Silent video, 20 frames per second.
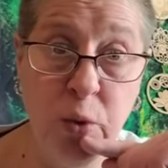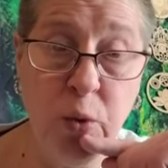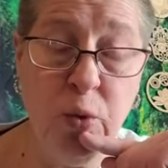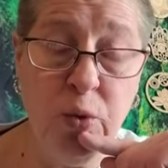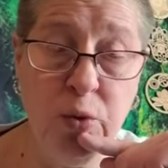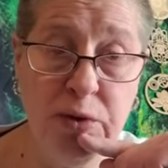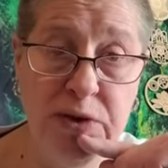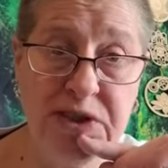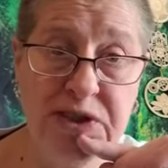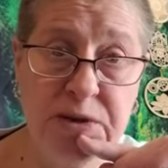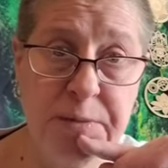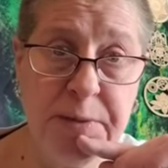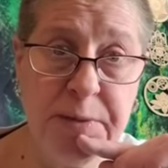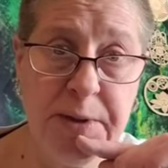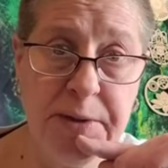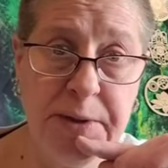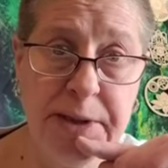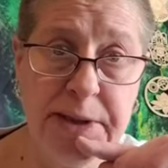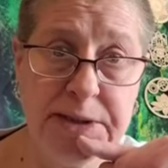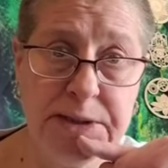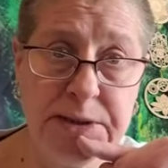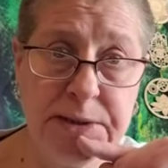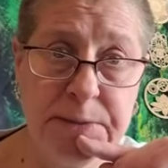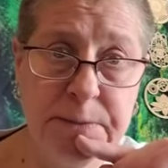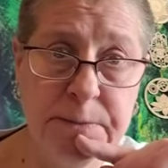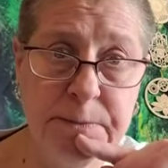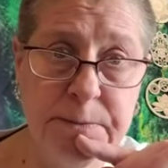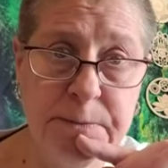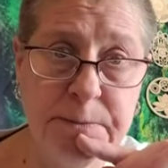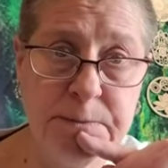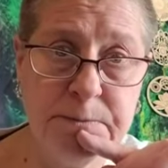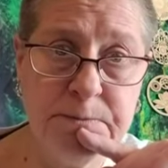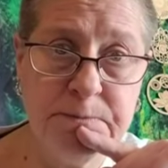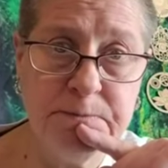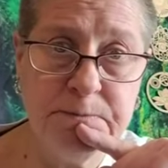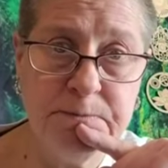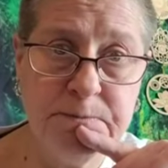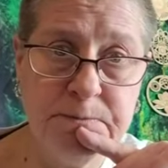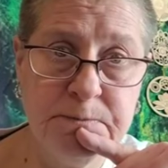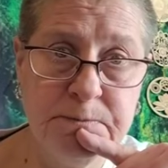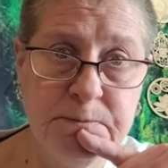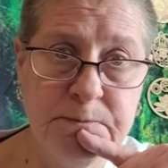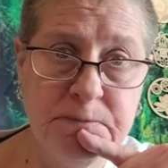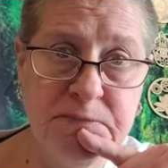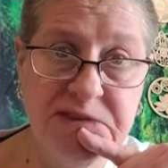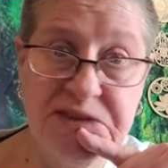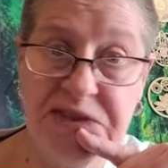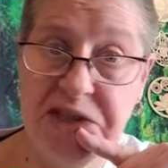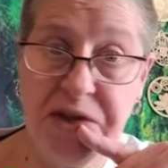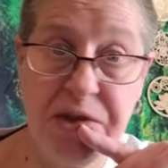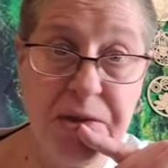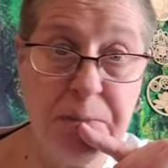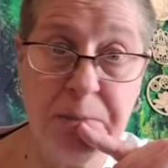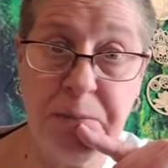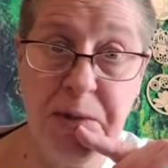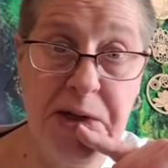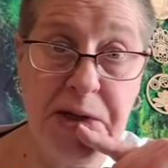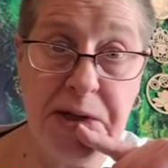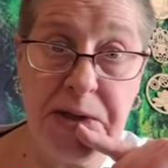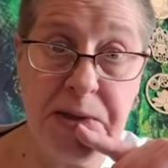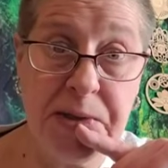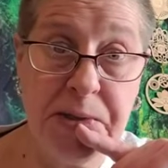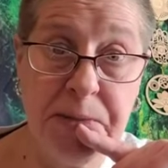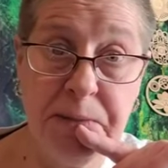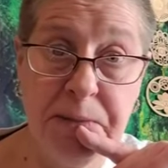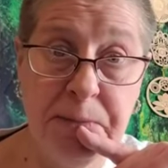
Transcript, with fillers: whole experience. Nothing but.